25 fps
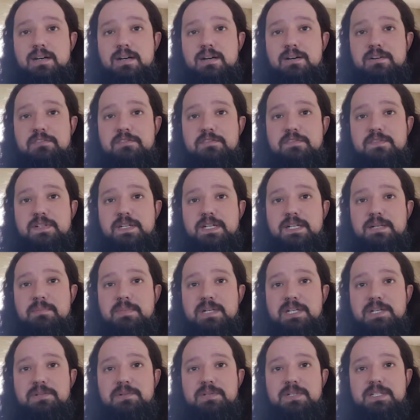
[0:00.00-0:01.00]
of
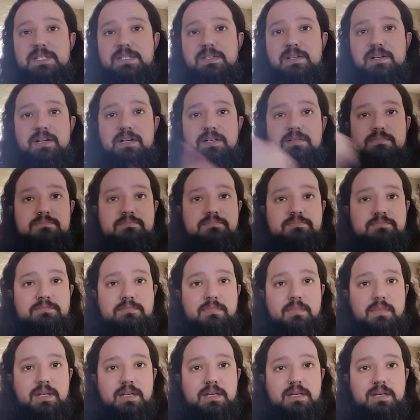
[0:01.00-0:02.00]
my new guitar
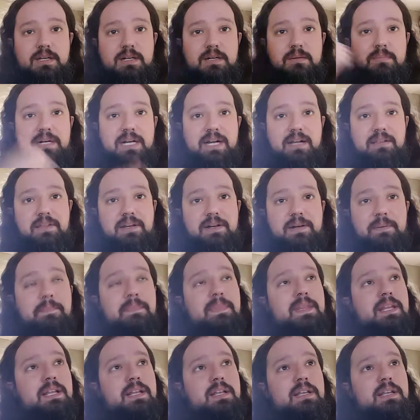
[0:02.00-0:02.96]
back there,